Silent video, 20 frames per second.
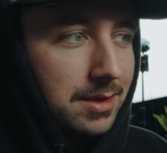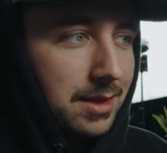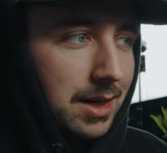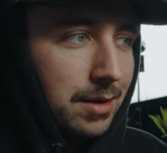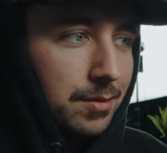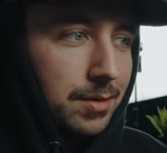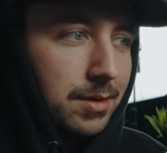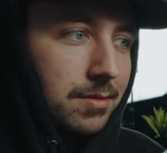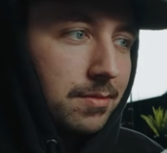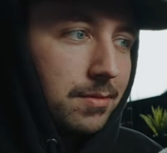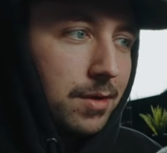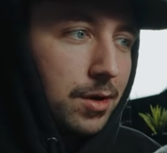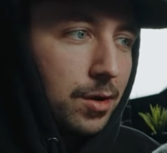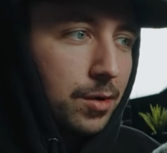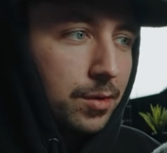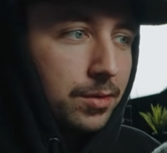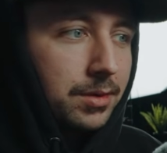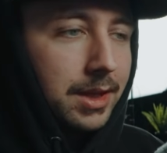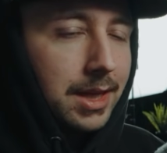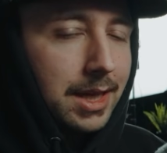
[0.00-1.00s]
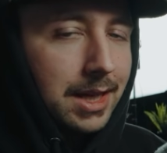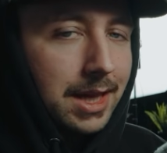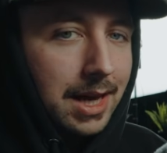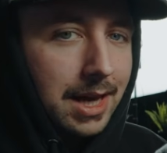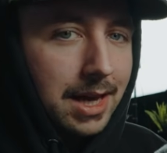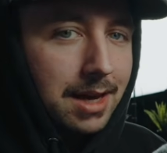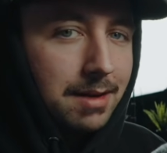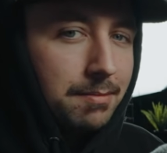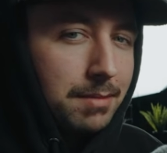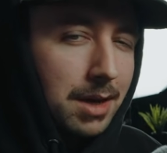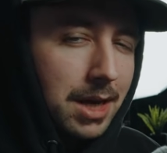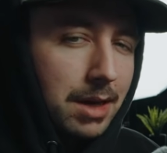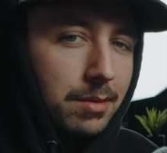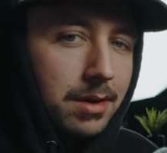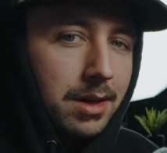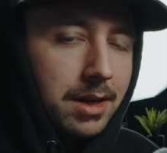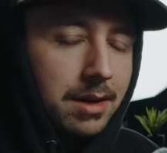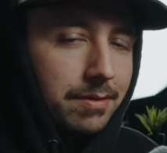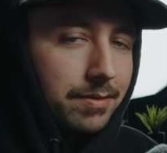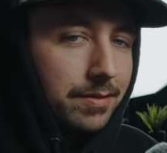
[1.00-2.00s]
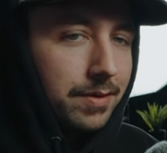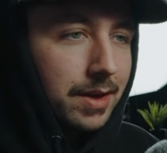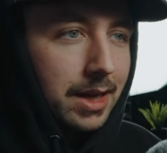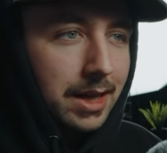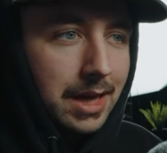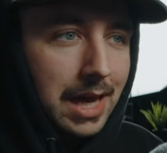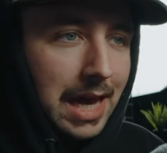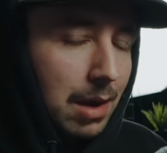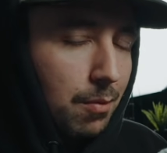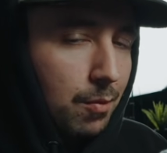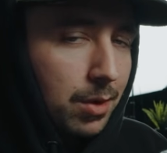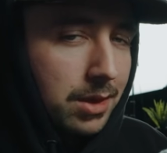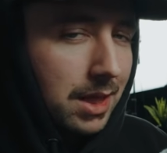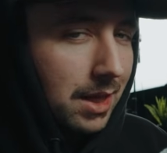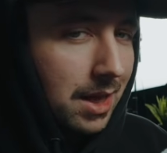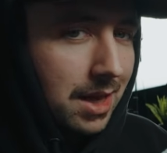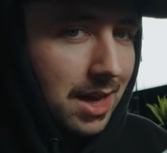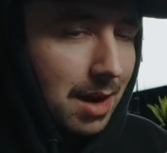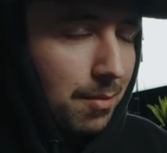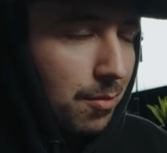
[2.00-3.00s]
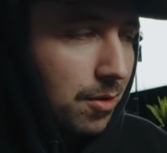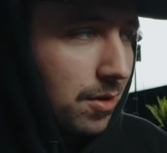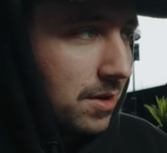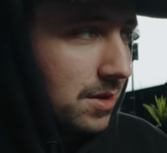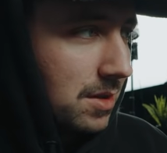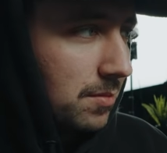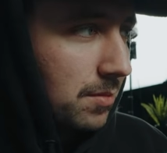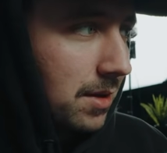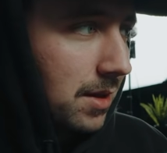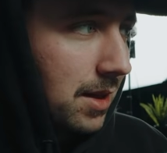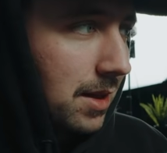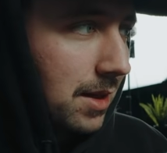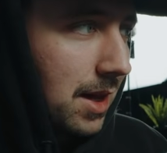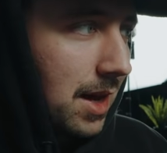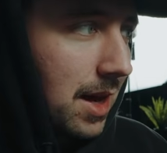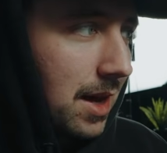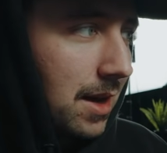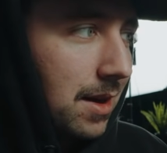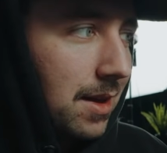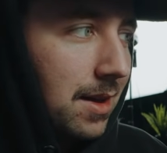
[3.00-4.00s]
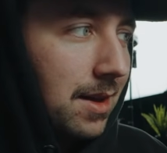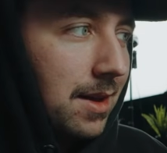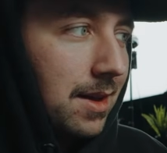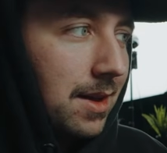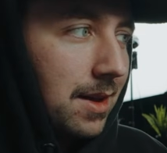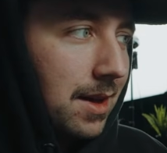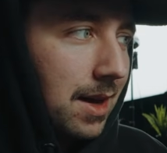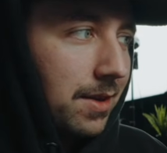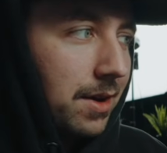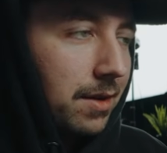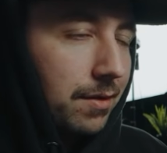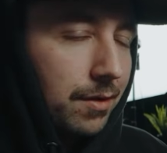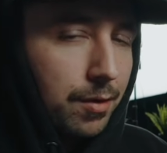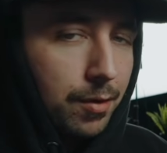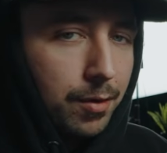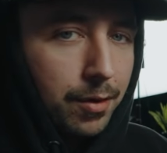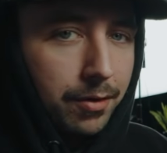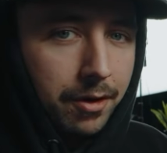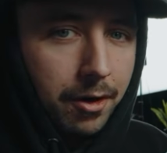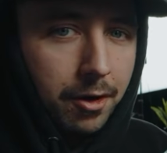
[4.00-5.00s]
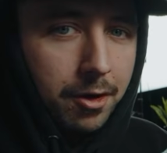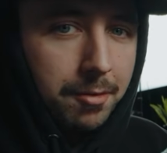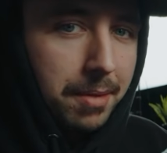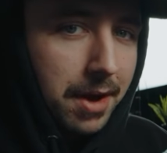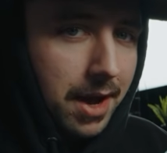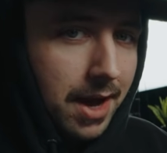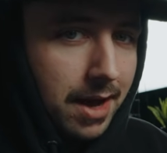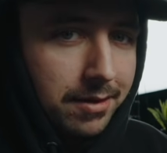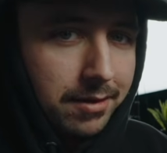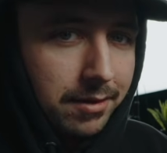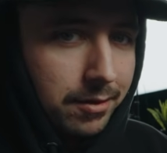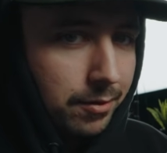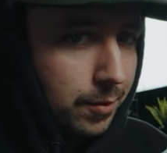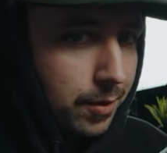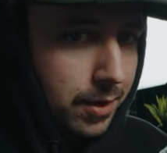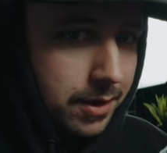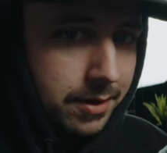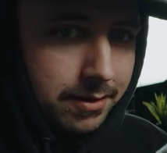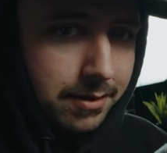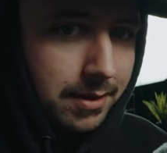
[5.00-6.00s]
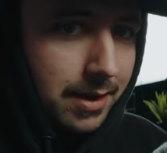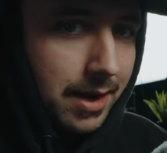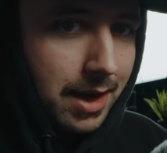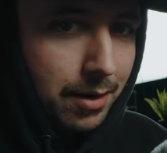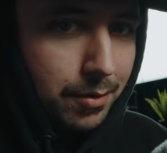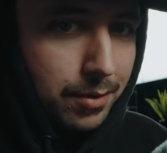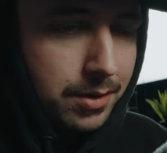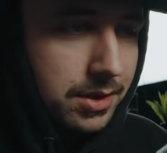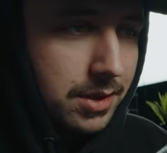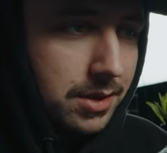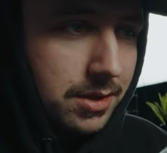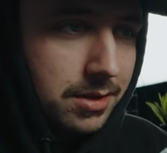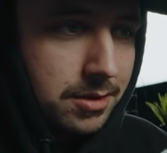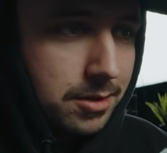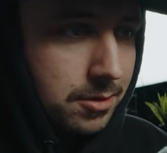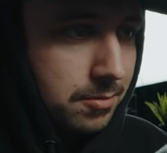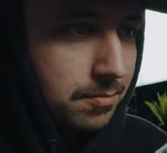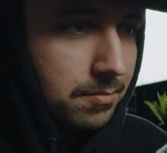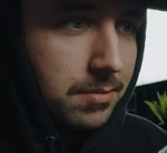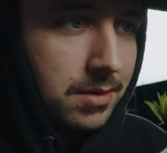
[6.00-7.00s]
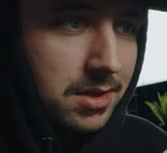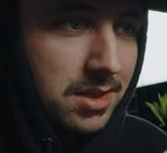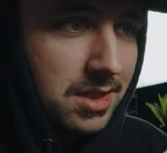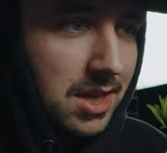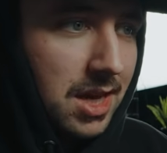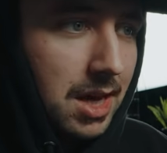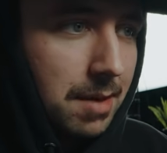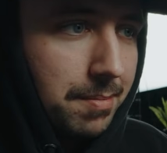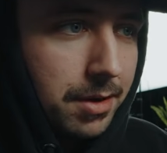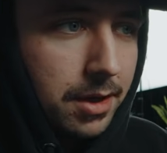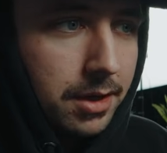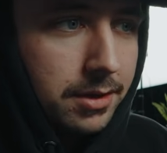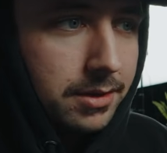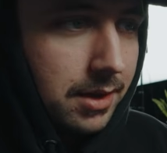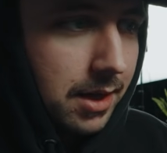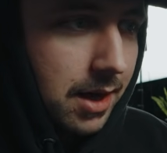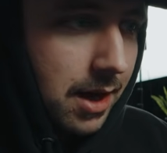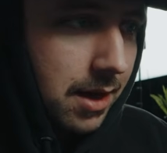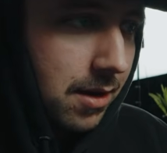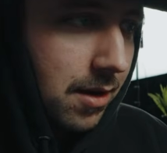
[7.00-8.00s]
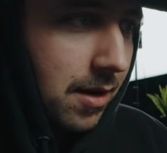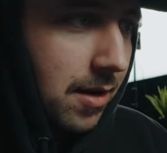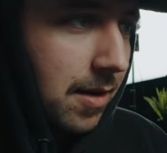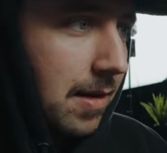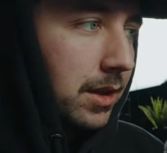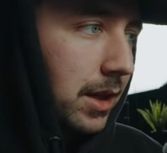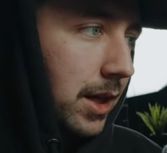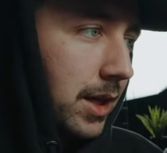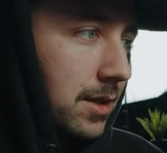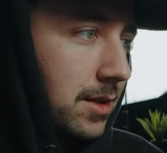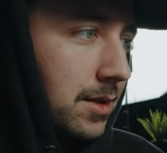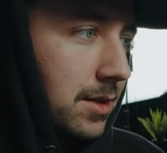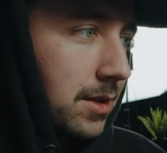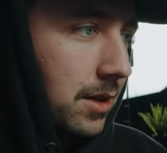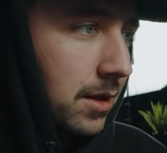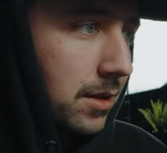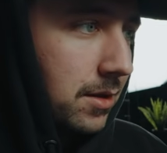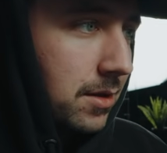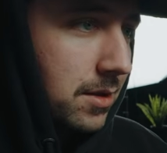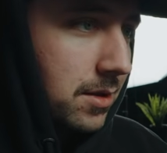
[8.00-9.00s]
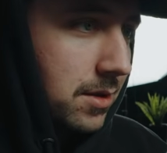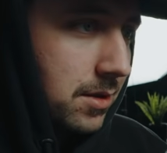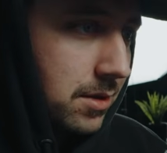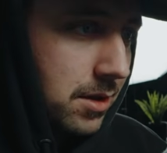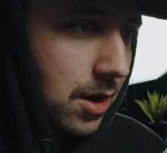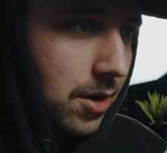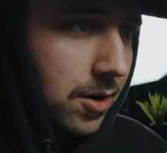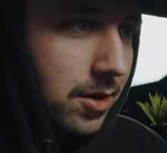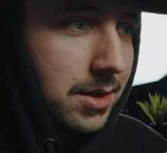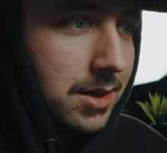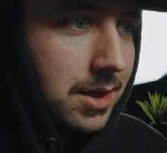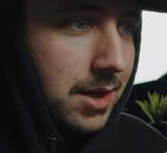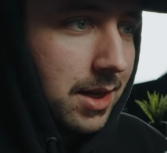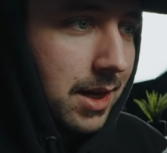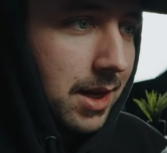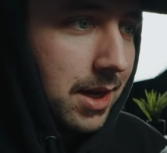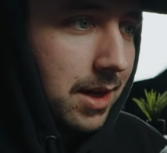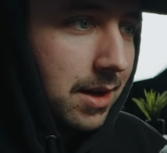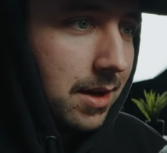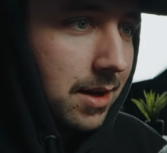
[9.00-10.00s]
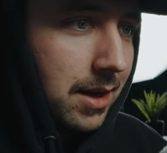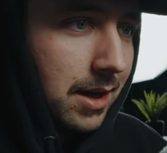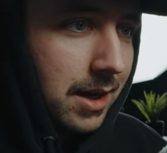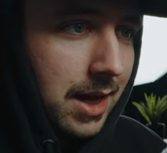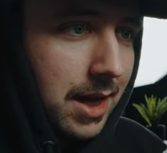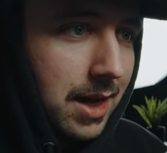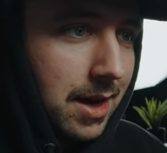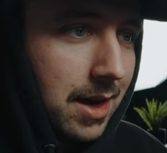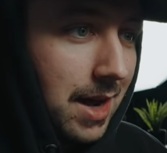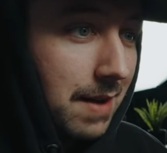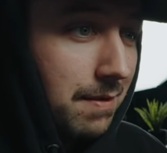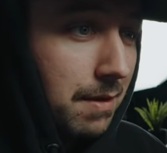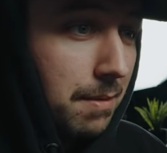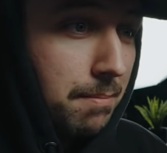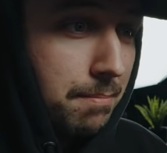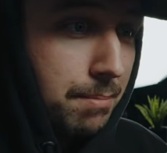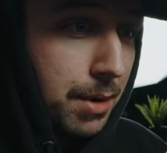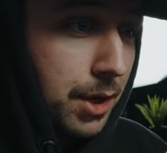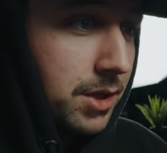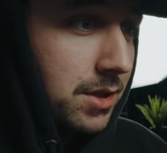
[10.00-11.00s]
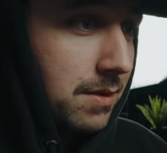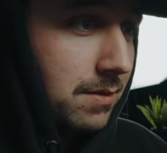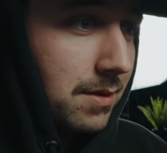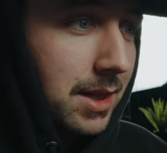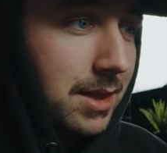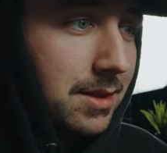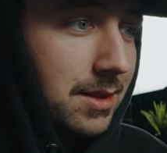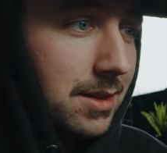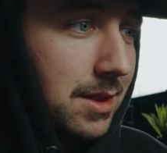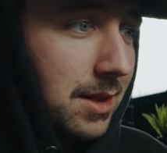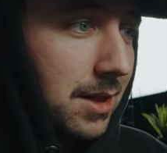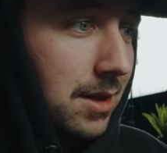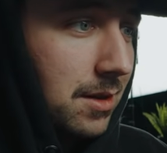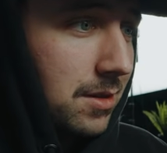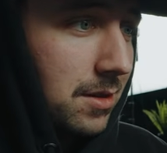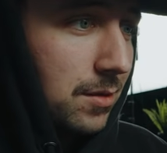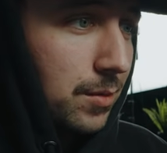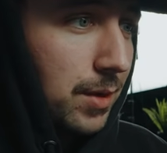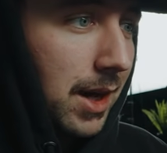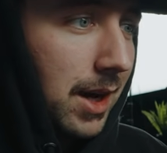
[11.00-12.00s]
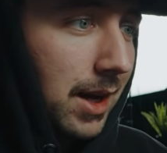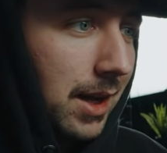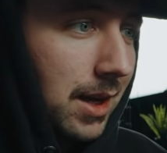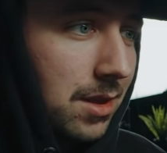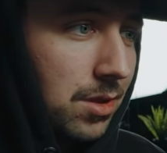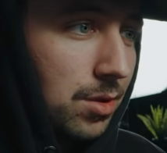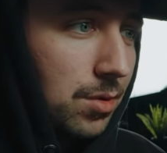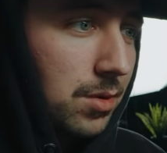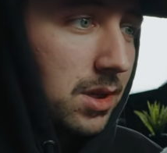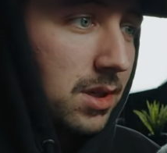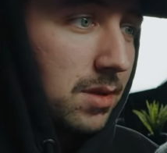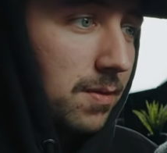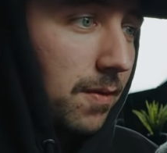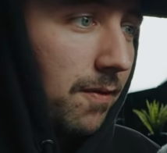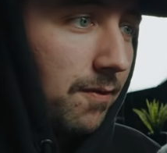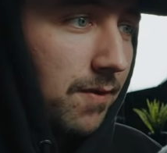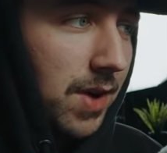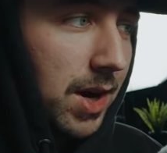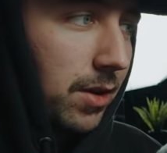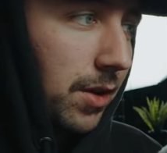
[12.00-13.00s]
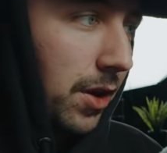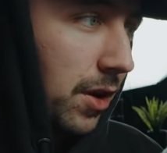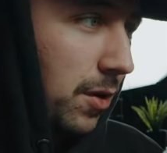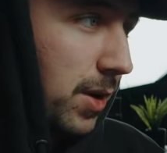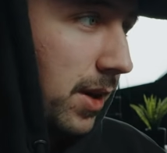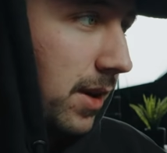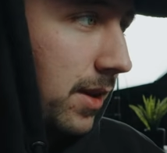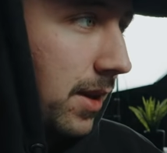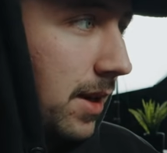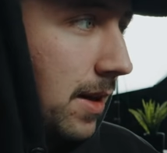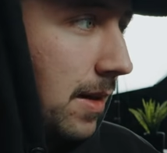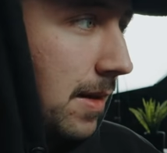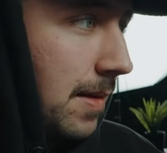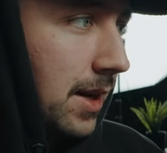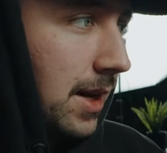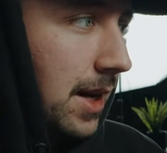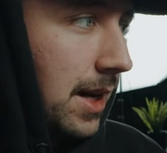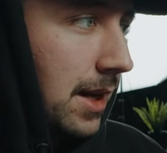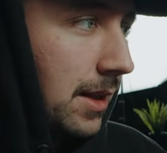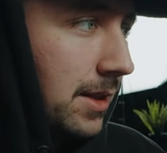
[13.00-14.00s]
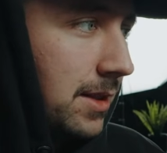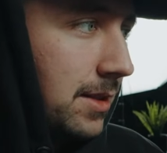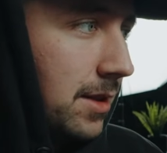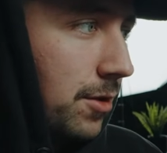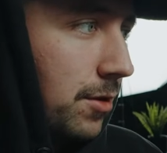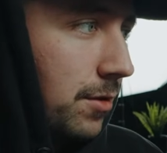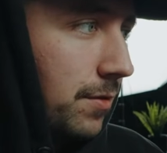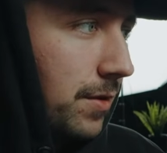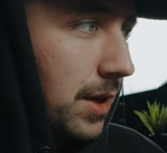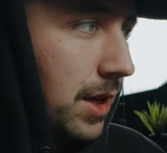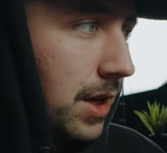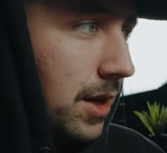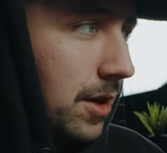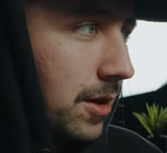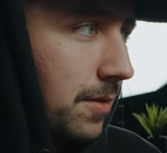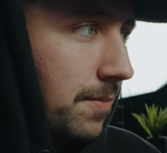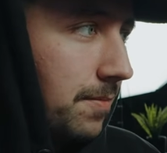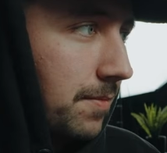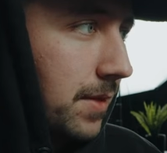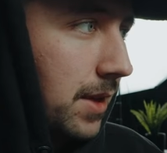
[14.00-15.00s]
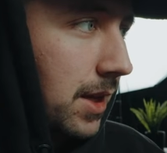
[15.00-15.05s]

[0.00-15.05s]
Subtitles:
that I would only get maybe if it came with the camera or something like that. And then of course, hard pass is ones that I would just skip altogether. Let's start. And again, I have a bunch of lenses here, so we got to get through these fairly quickly. Let's start over here.